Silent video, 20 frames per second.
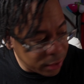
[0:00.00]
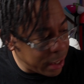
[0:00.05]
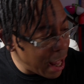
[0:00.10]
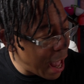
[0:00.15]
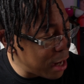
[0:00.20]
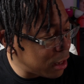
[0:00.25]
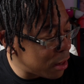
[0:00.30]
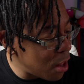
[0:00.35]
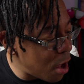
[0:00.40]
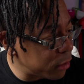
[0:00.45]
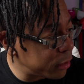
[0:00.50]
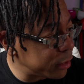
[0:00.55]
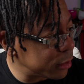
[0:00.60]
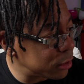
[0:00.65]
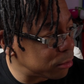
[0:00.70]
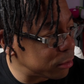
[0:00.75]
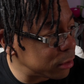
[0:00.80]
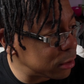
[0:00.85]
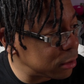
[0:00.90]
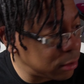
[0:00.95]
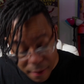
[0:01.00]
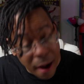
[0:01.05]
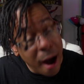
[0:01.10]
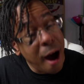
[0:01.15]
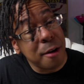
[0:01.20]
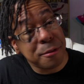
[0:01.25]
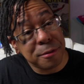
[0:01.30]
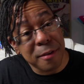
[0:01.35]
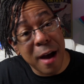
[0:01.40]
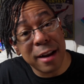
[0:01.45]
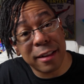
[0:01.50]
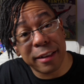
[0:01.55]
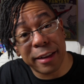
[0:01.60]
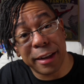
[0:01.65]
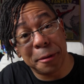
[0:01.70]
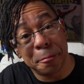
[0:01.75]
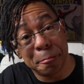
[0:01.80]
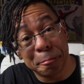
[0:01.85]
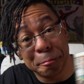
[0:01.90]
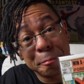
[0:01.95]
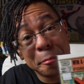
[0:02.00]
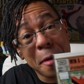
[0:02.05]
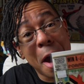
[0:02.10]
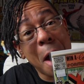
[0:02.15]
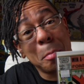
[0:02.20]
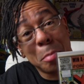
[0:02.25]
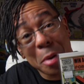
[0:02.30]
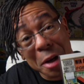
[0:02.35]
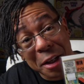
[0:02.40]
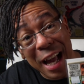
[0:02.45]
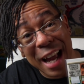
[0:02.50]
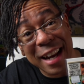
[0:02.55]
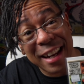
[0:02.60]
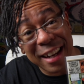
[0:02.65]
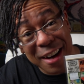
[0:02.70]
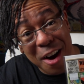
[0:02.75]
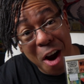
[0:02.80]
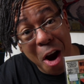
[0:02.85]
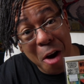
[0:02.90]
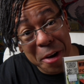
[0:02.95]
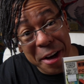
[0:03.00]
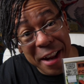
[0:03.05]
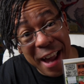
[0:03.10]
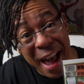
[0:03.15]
catalog this one. Oh, finally, a book I didn't already